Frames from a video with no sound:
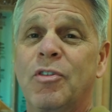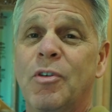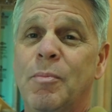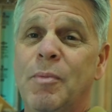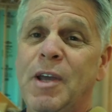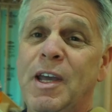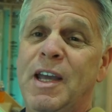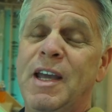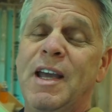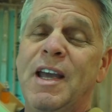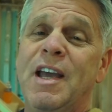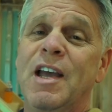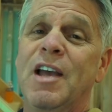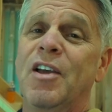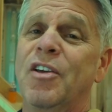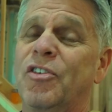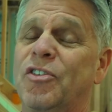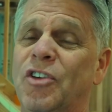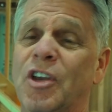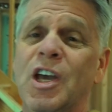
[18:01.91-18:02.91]
to me
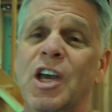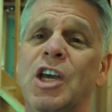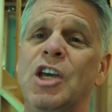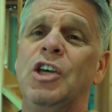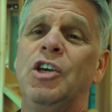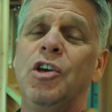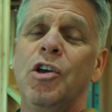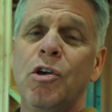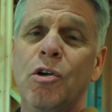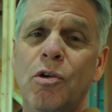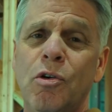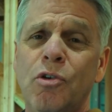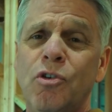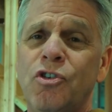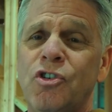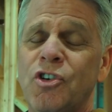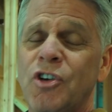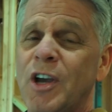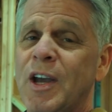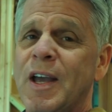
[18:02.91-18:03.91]
is
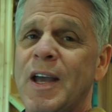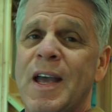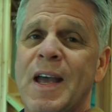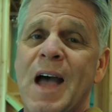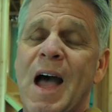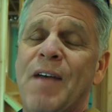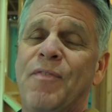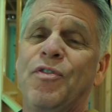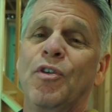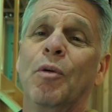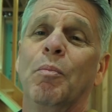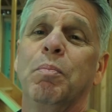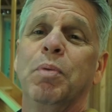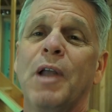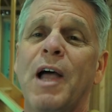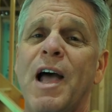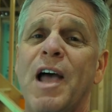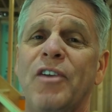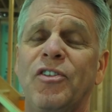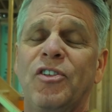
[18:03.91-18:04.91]
huge I feel
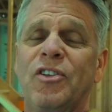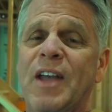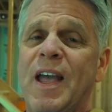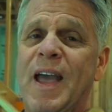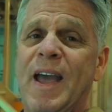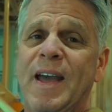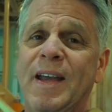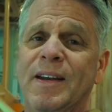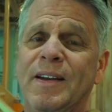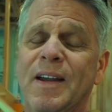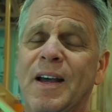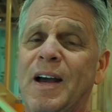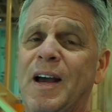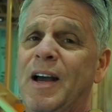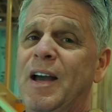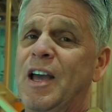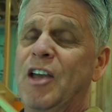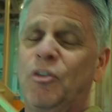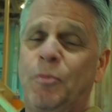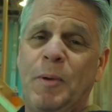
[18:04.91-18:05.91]
blessed, and
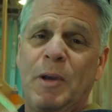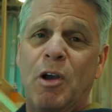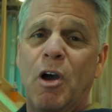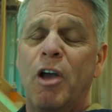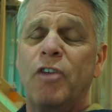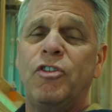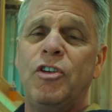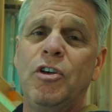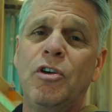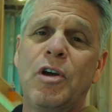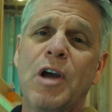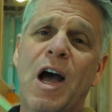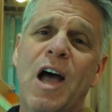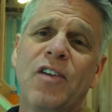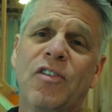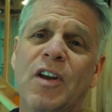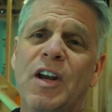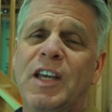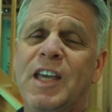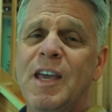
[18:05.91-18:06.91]
uh, it's because of you
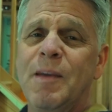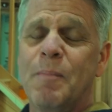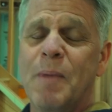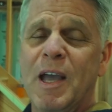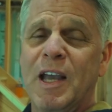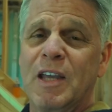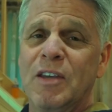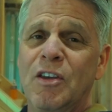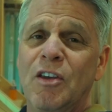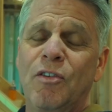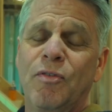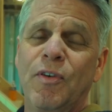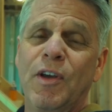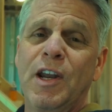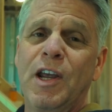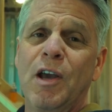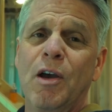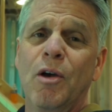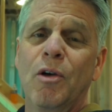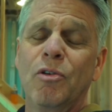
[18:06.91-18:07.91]
guys that I keep making these
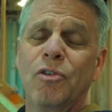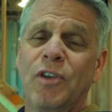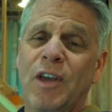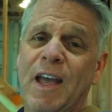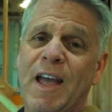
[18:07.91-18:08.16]
videos.